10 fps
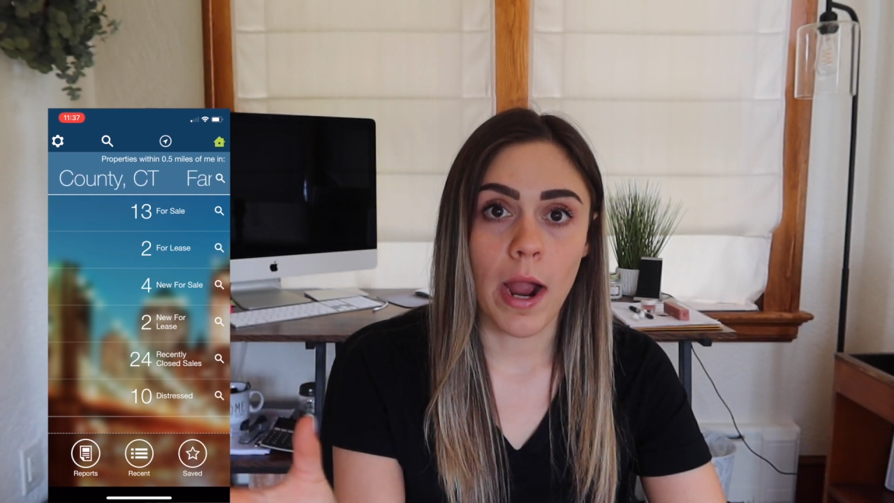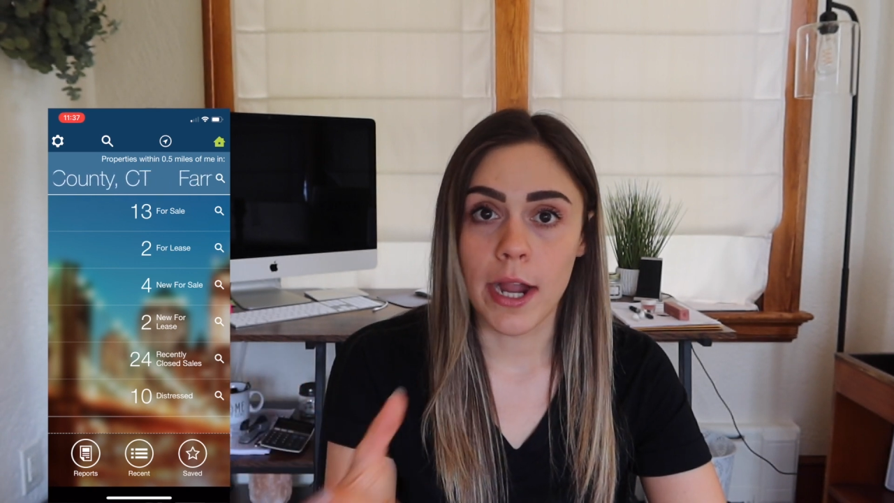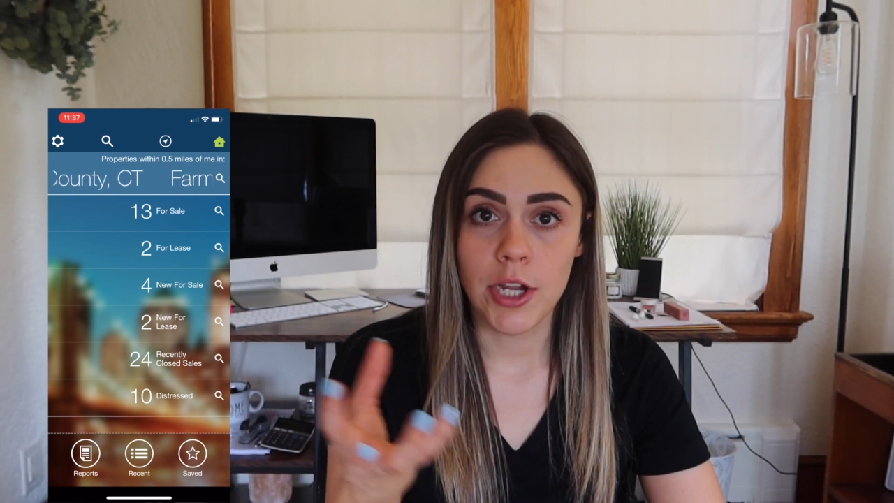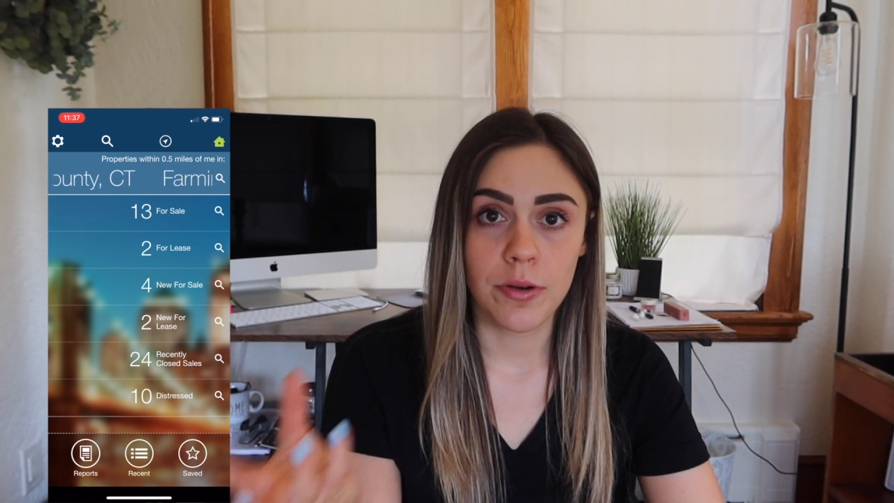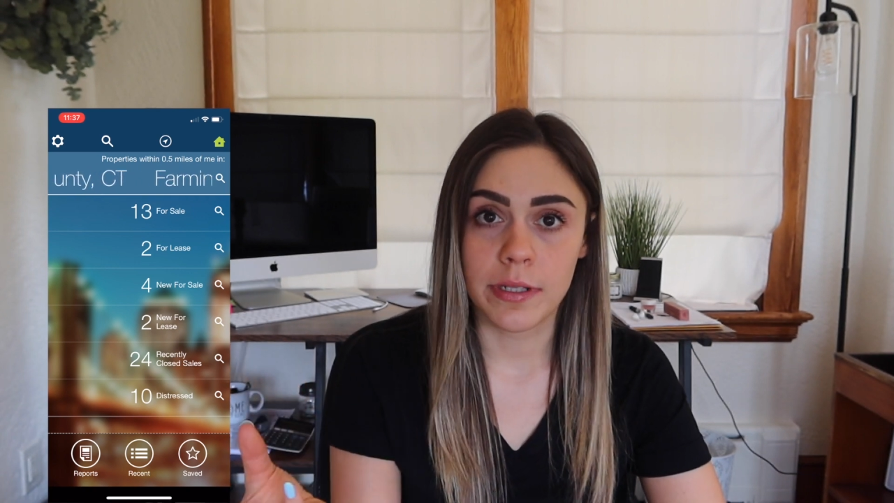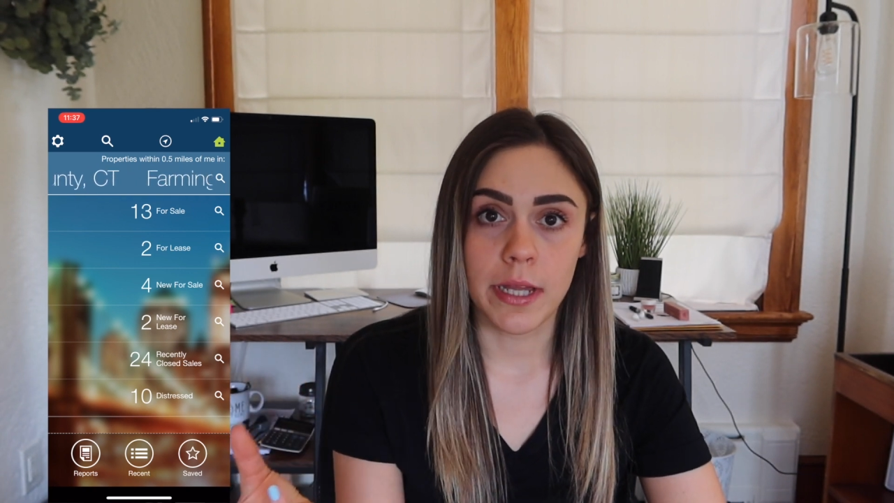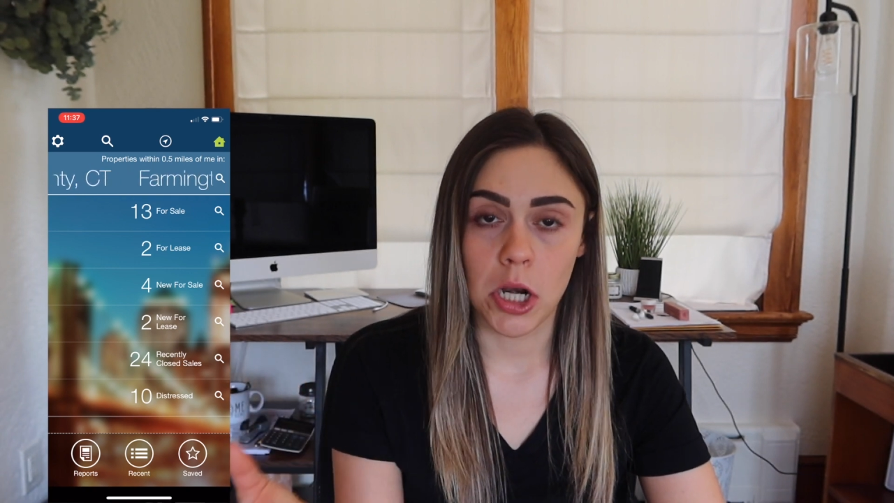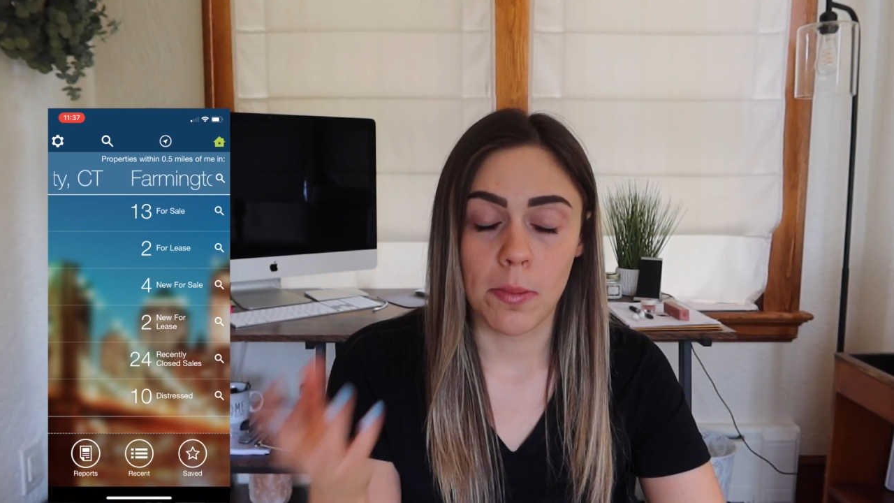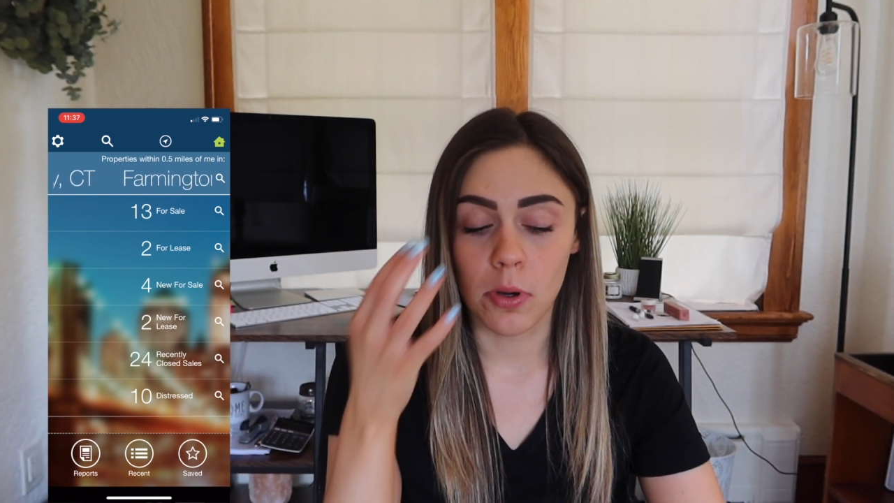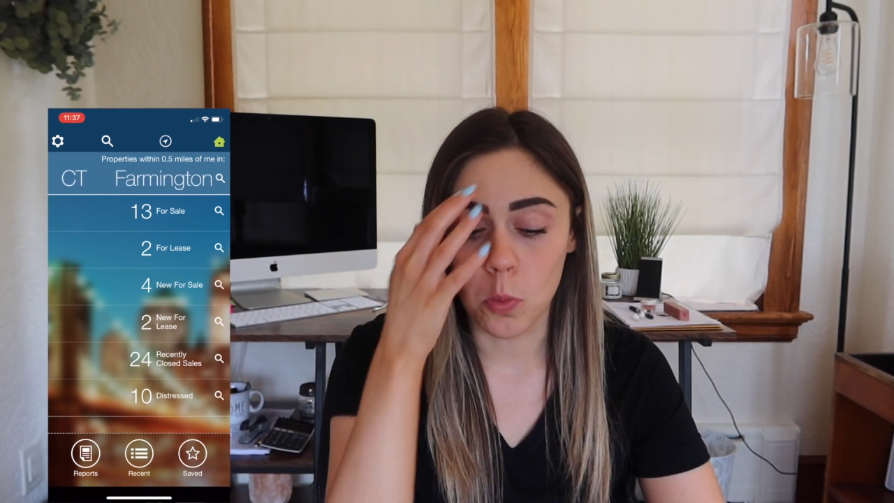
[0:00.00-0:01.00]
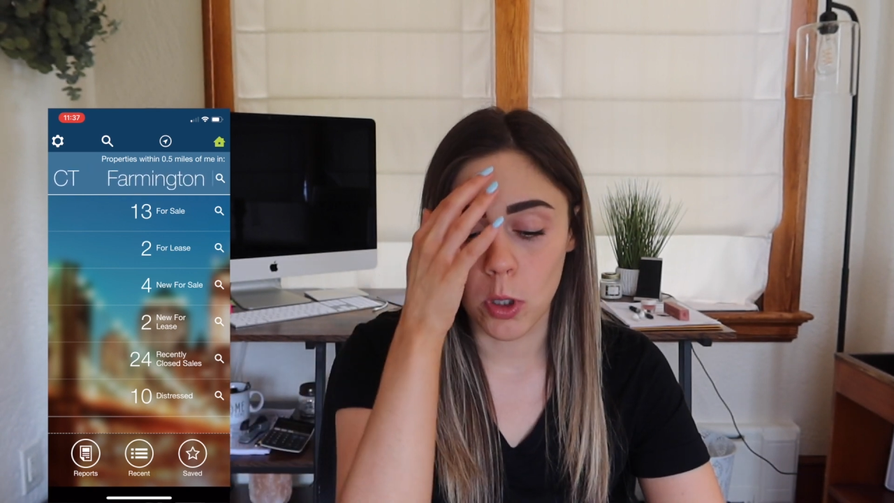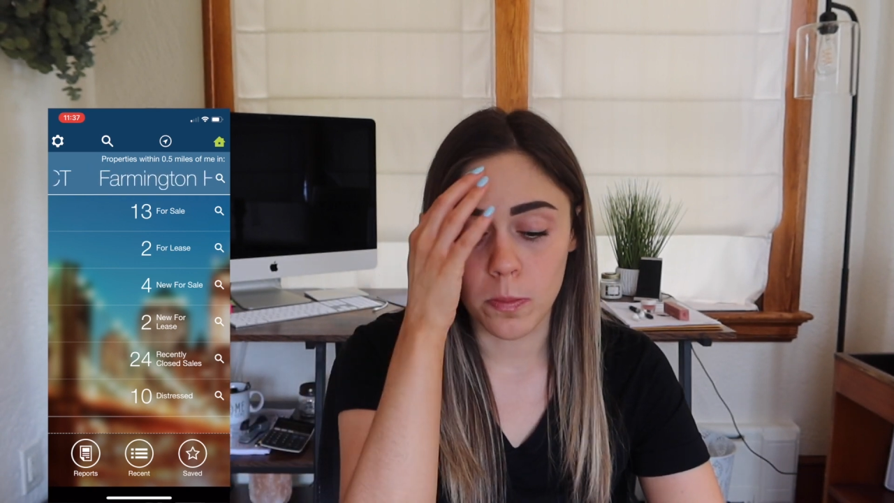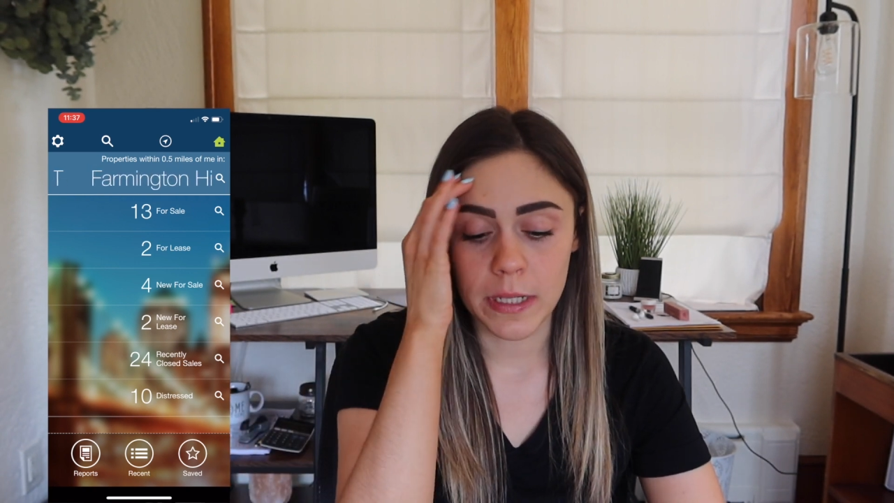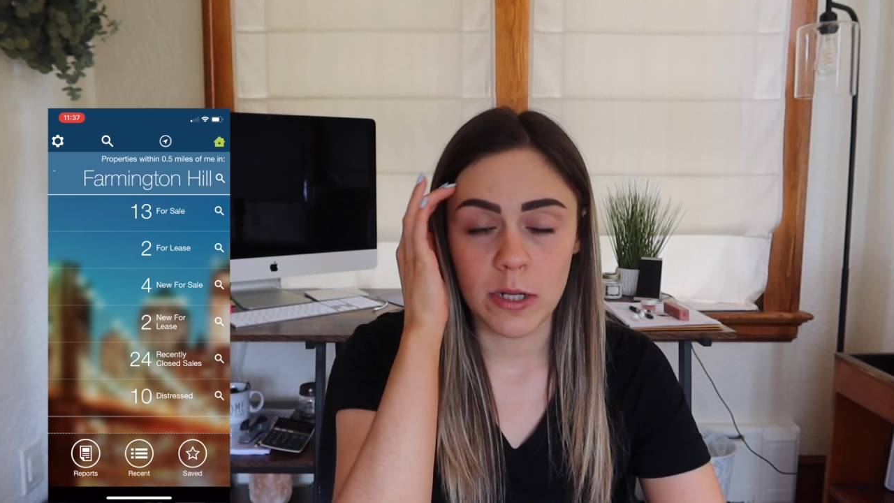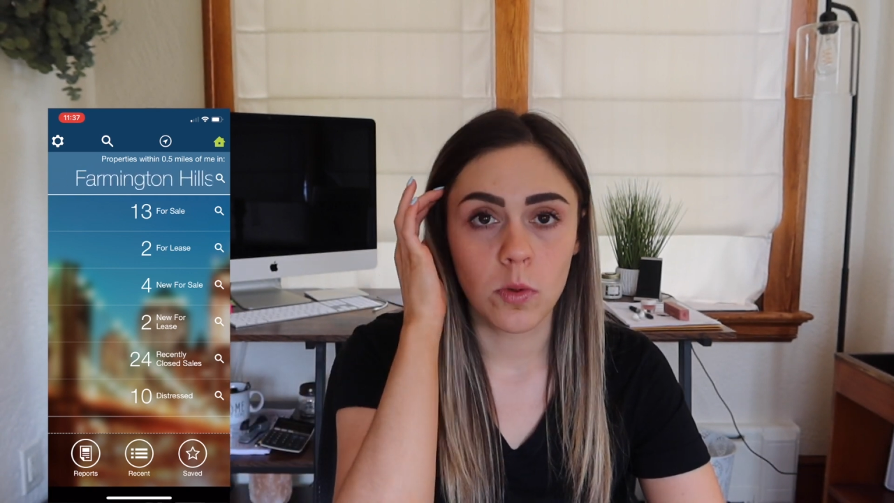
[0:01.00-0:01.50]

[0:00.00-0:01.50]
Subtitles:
accurate that number will be,